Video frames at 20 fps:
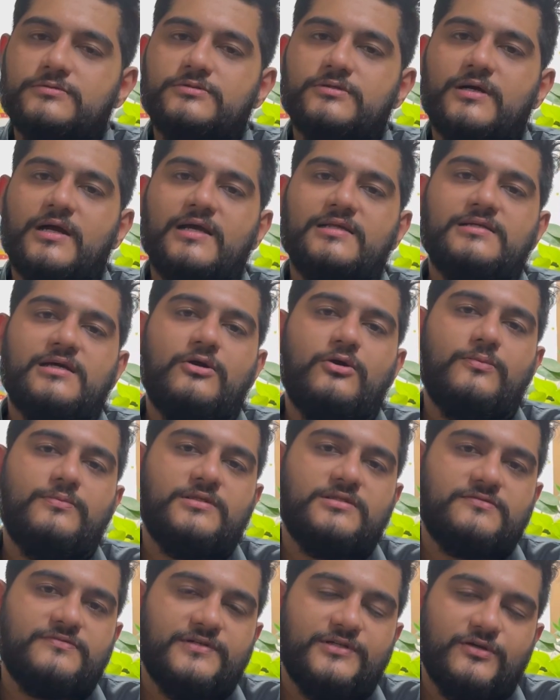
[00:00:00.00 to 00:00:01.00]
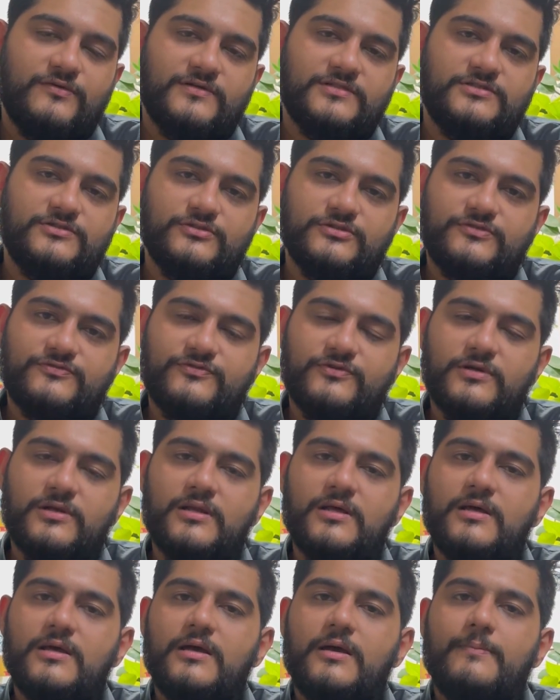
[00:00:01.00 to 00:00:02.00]
So guys, I hope this video was useful.
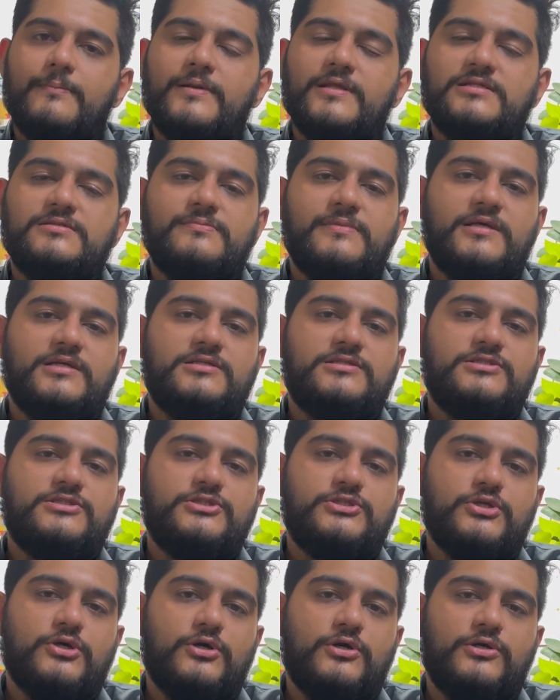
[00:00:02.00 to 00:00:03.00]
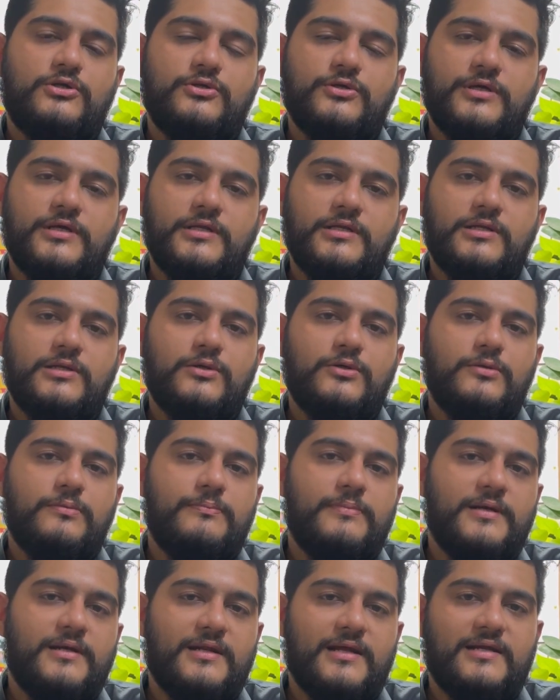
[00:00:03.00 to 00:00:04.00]
Please make sure to include
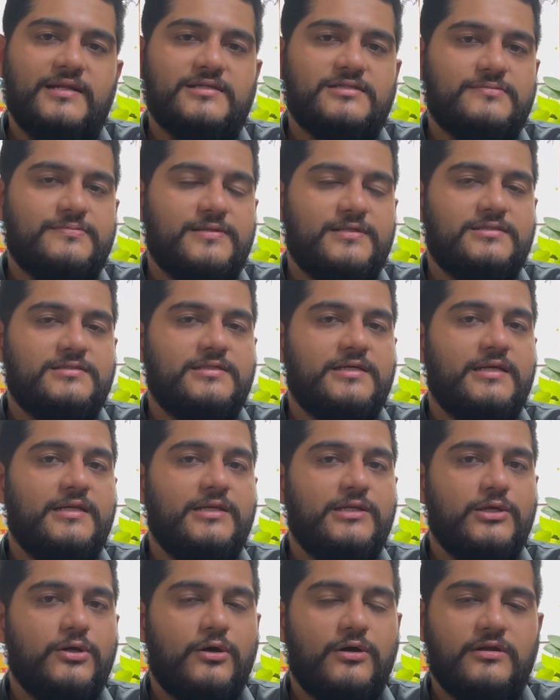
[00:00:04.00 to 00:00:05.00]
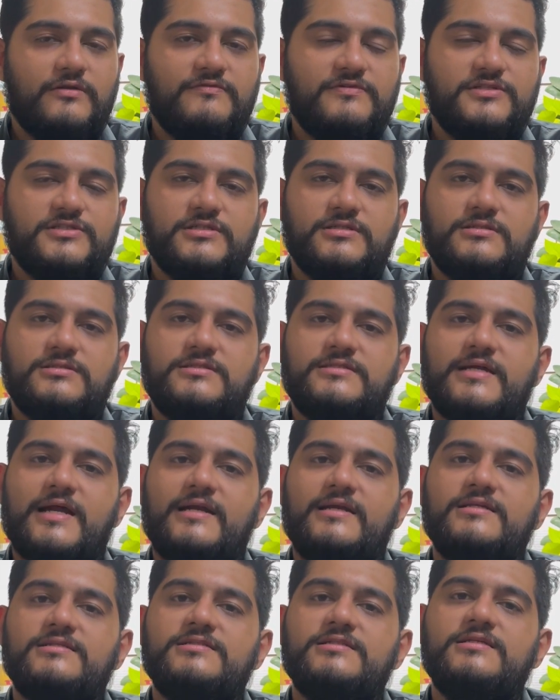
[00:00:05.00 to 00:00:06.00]
Midnight Express in your revision
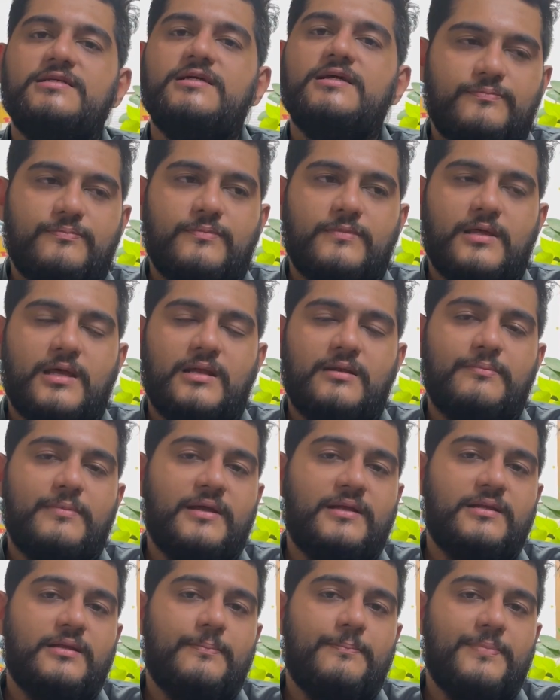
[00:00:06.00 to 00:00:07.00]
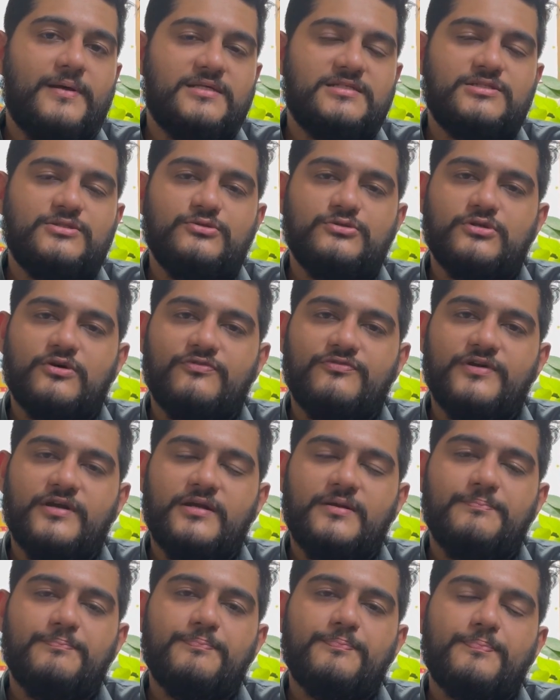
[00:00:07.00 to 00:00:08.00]
strategy and make the best use of it.
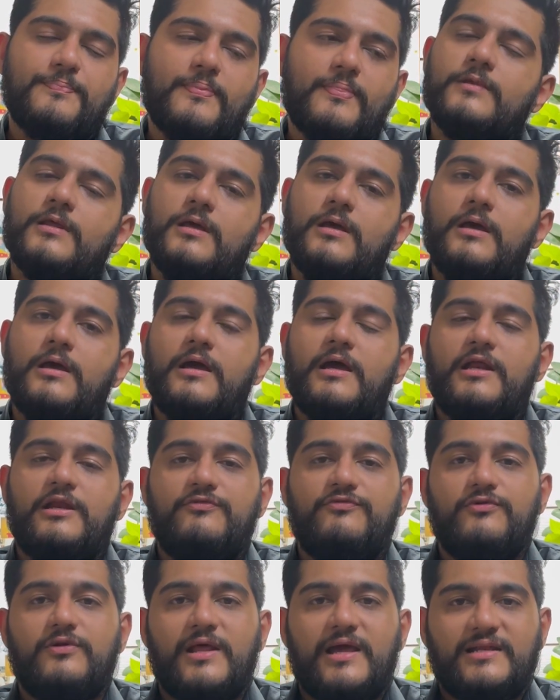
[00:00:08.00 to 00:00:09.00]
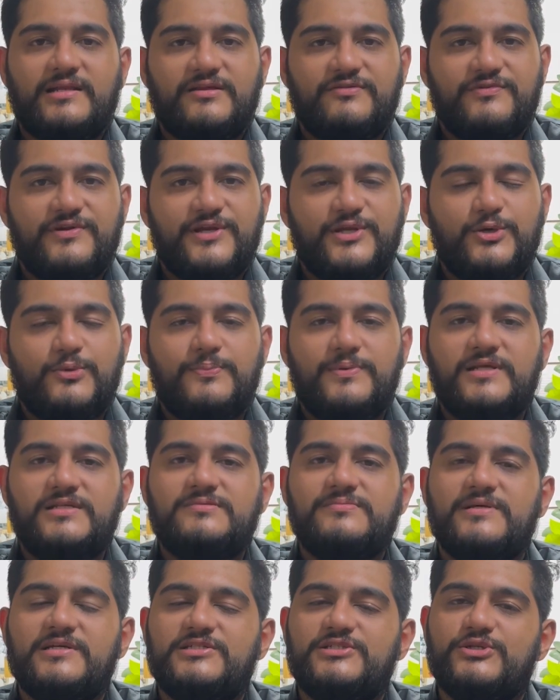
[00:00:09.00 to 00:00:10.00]
And if you like the video,
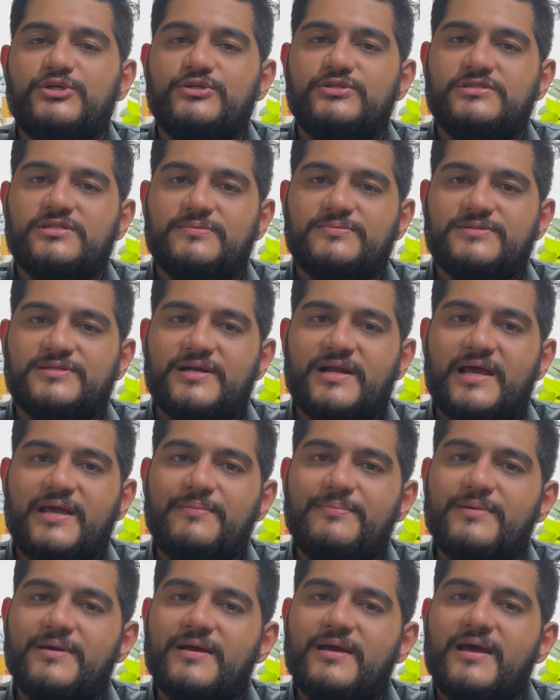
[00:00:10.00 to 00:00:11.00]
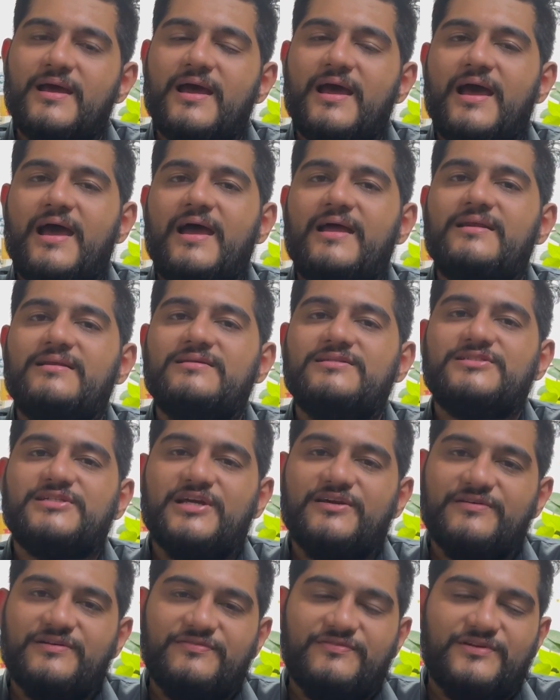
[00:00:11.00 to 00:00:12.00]
please make sure to subscribe and
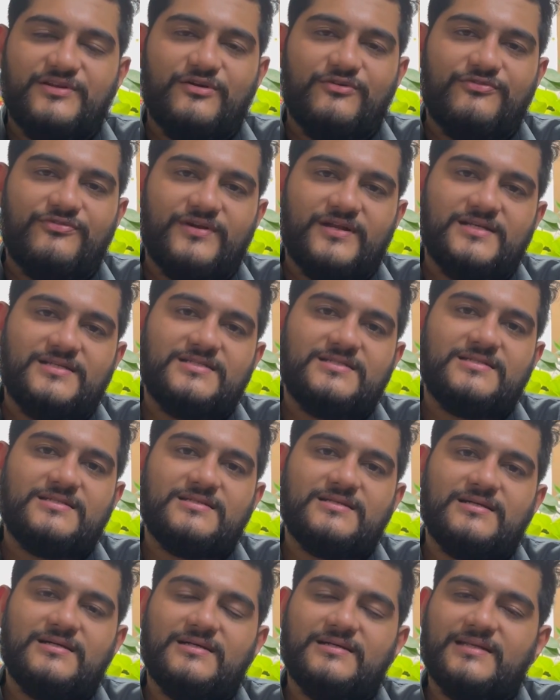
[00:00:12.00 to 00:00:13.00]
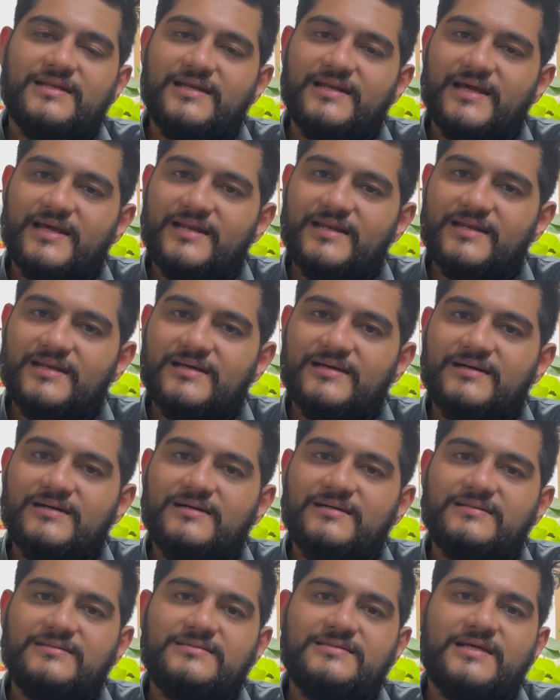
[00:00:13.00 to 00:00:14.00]
share it with your friends. Till then,
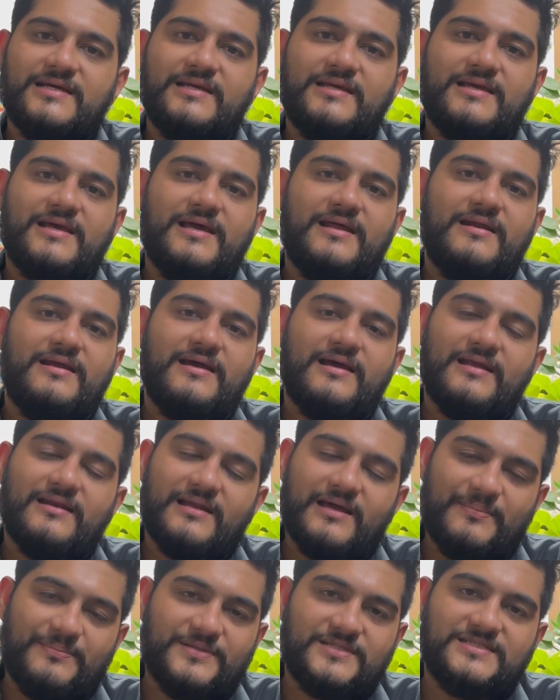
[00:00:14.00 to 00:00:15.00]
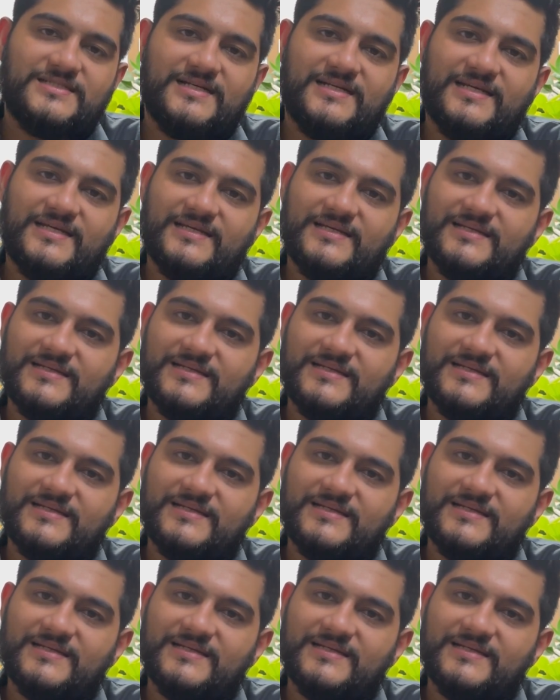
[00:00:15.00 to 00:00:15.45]
take care and happy studying.